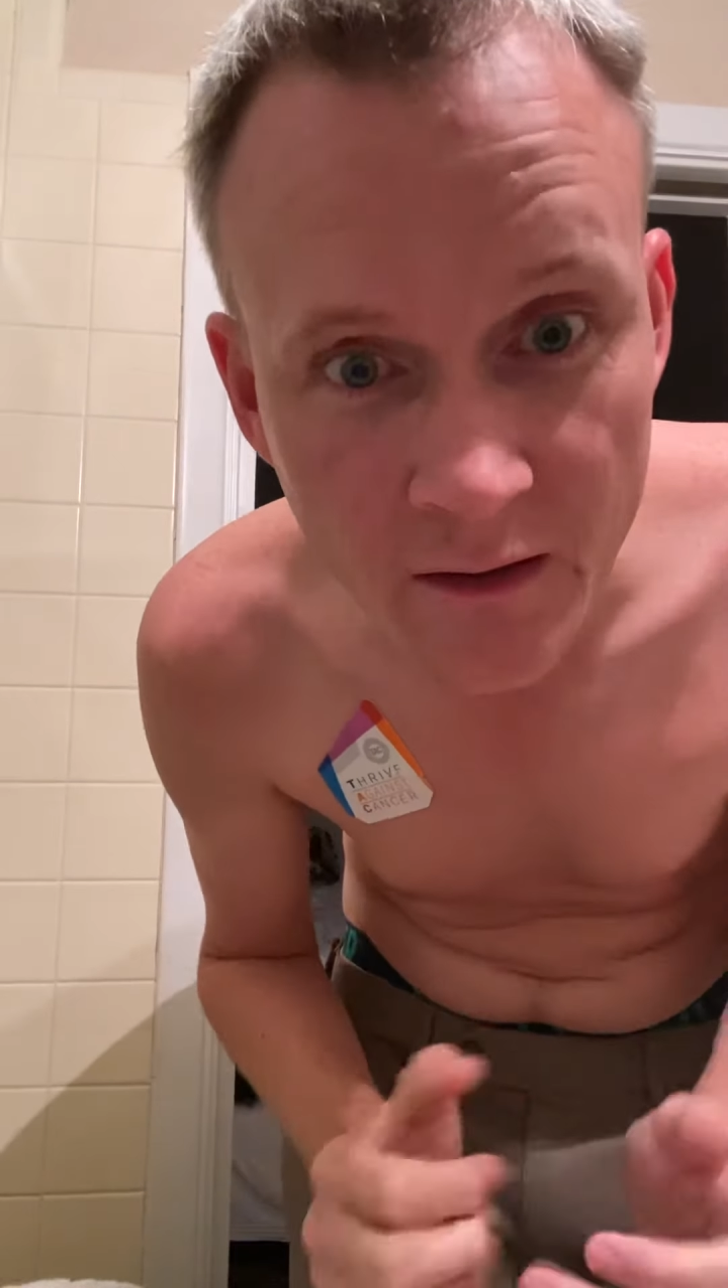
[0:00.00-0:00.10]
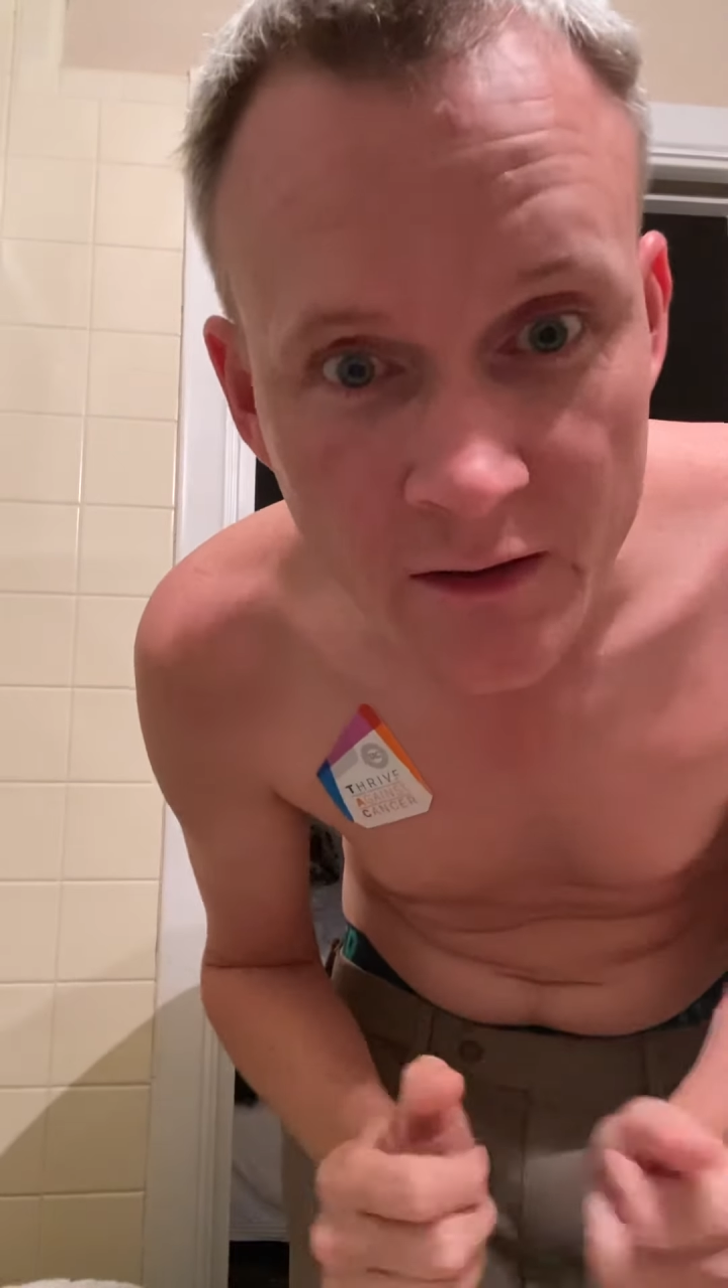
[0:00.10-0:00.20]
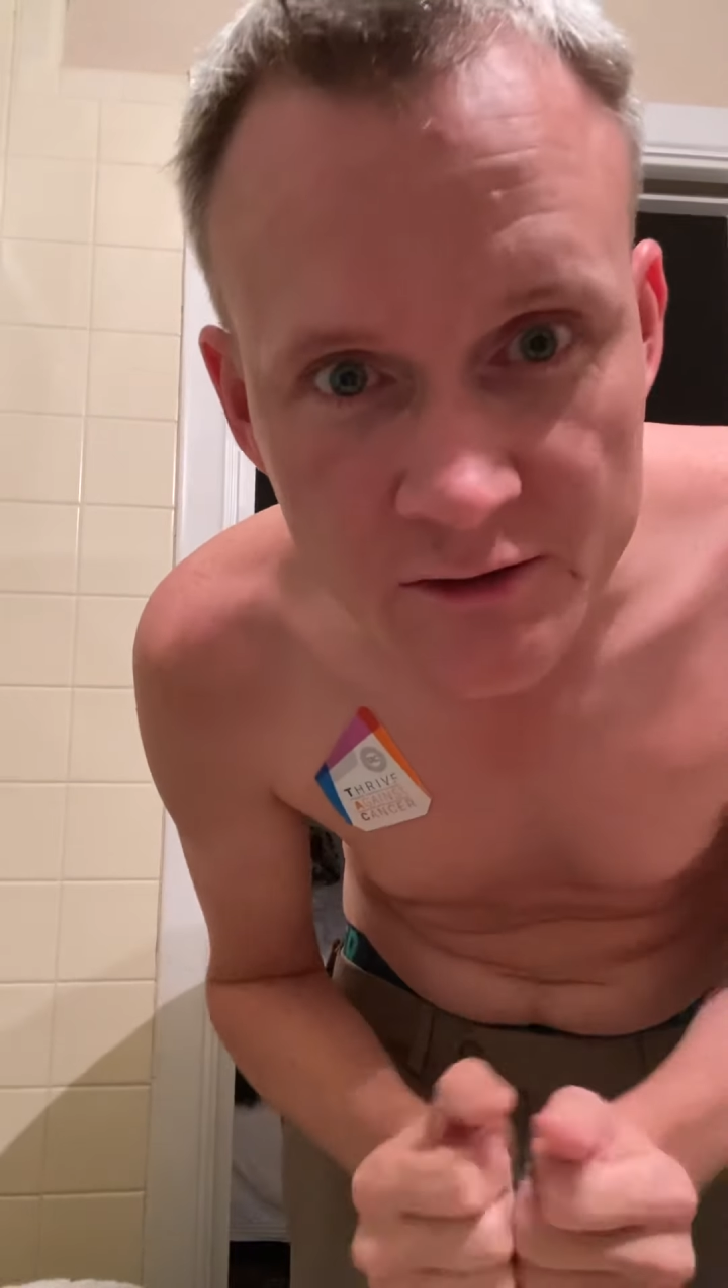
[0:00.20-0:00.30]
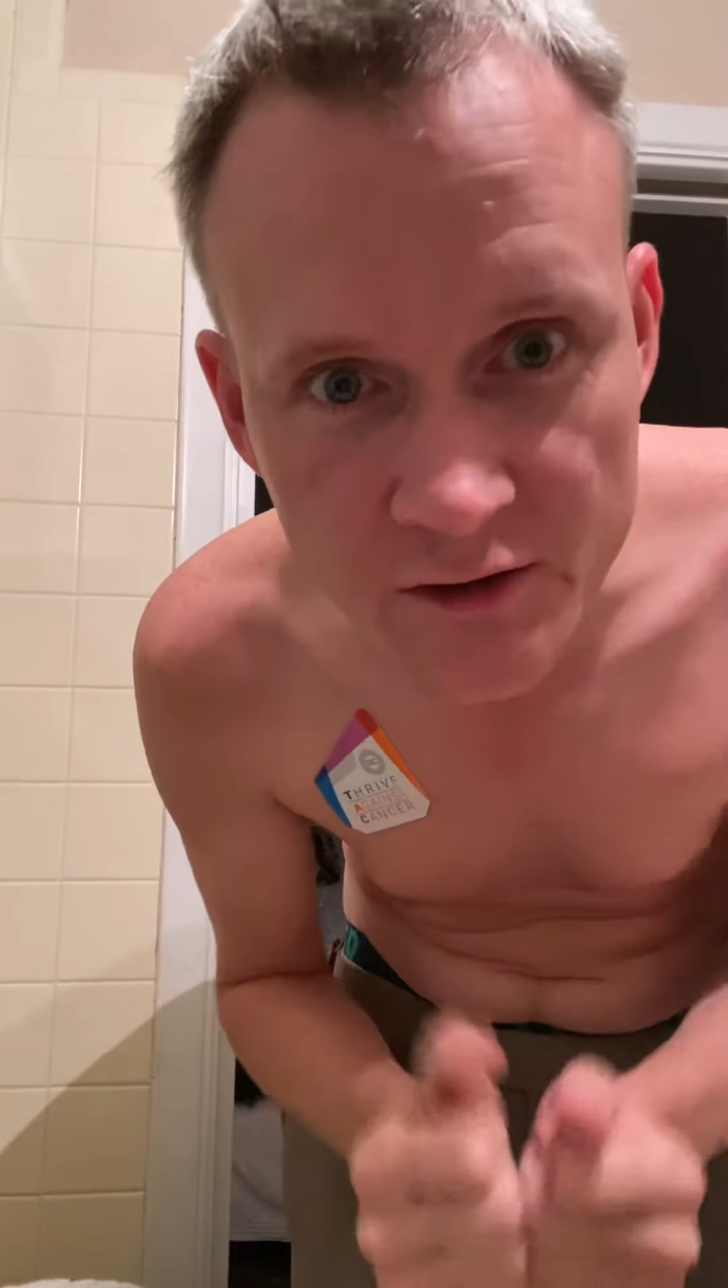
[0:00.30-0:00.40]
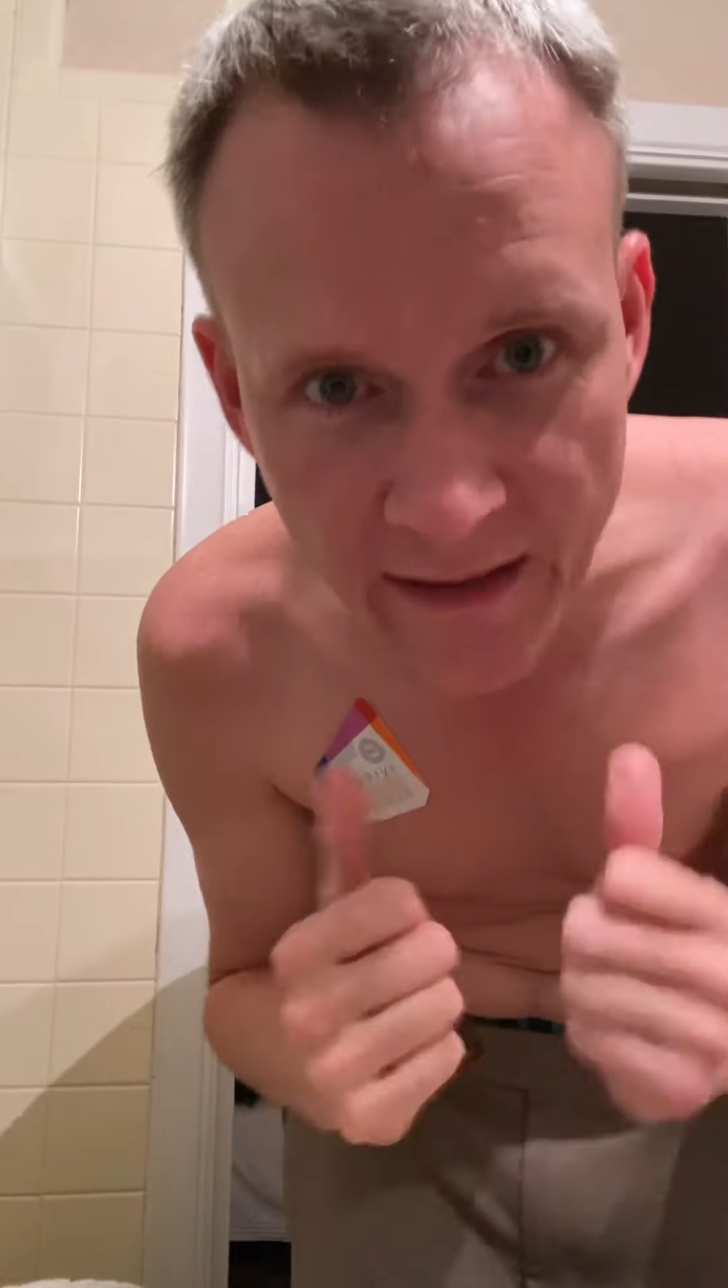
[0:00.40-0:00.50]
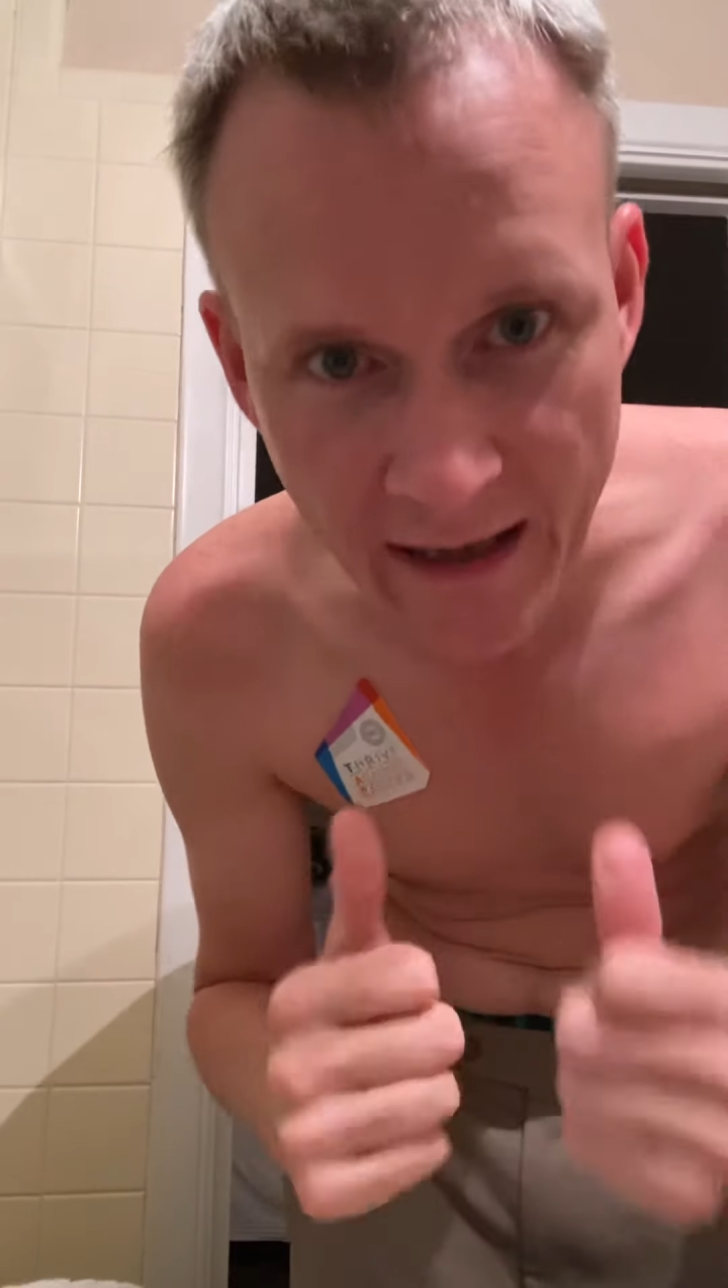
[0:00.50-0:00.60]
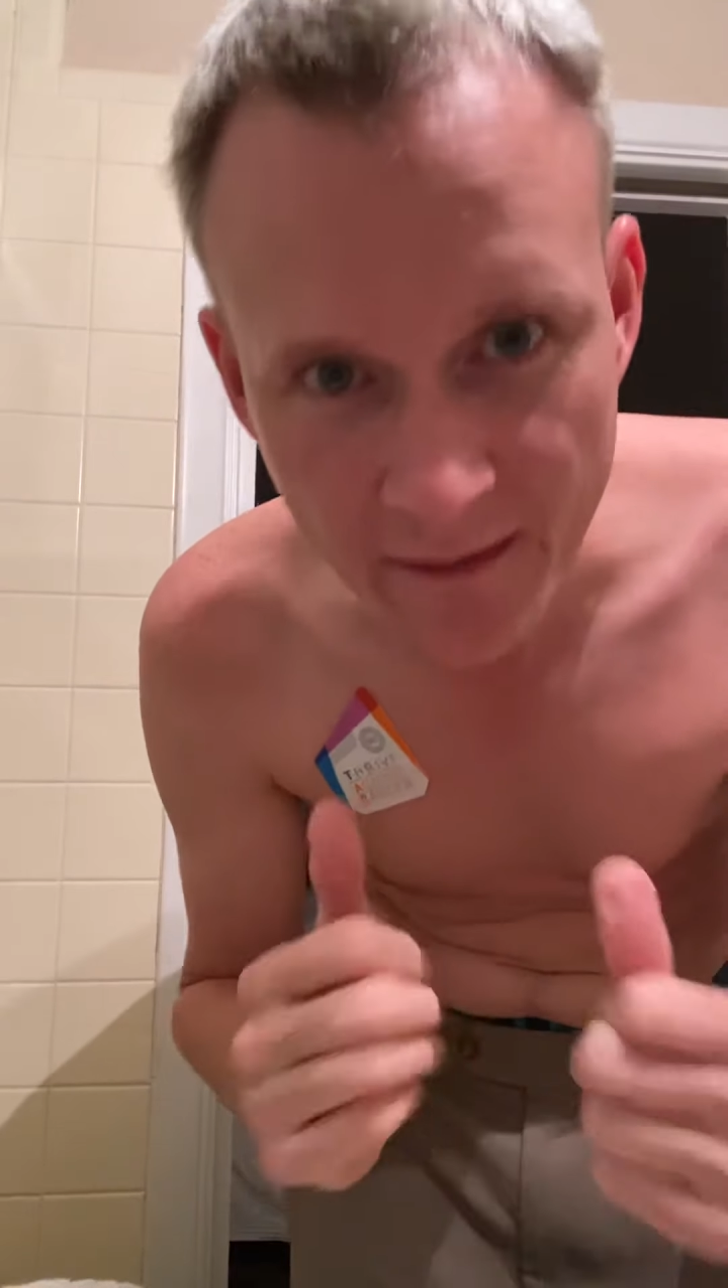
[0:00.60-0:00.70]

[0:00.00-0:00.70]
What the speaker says: So yeah,